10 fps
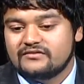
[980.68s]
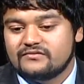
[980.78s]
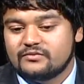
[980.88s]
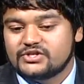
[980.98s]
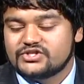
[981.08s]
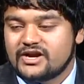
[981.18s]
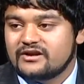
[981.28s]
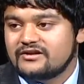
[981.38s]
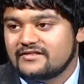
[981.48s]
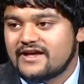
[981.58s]
we
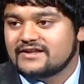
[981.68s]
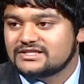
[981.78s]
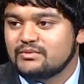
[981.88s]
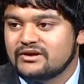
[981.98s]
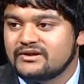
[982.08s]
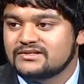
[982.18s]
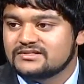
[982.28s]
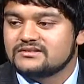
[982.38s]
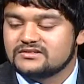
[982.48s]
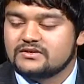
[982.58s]
shared that
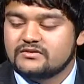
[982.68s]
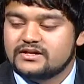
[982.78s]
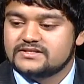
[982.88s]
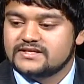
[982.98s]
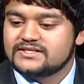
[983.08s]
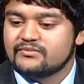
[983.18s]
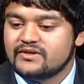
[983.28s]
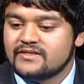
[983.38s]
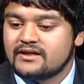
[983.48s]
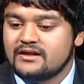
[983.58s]
experience. So it's
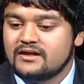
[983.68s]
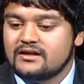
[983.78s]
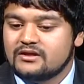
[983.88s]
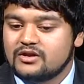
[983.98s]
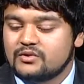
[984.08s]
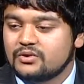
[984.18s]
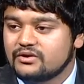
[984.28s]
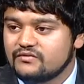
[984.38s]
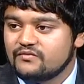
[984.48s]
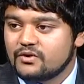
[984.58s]
something that, you know,
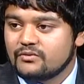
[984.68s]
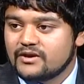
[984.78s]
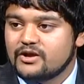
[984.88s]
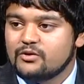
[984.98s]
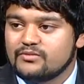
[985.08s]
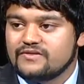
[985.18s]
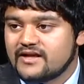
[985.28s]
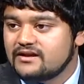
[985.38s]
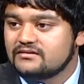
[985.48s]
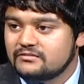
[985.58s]
looking forward, I hope
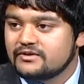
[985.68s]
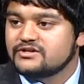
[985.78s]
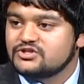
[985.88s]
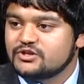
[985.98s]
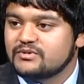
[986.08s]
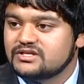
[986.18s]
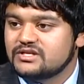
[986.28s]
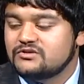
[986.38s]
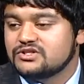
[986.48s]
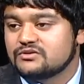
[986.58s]
that relationship
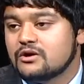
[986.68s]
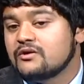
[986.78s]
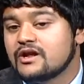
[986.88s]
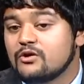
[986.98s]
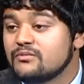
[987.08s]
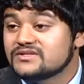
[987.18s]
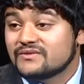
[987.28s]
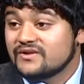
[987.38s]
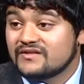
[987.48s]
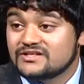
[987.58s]
continues to grow, and I hope it's
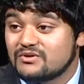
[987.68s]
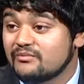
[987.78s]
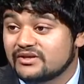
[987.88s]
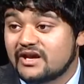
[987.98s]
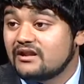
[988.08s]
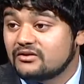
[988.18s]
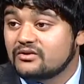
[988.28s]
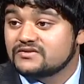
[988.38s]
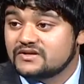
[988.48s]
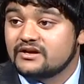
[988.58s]
something that's replicated
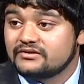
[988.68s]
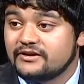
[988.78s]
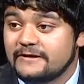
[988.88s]
across the country.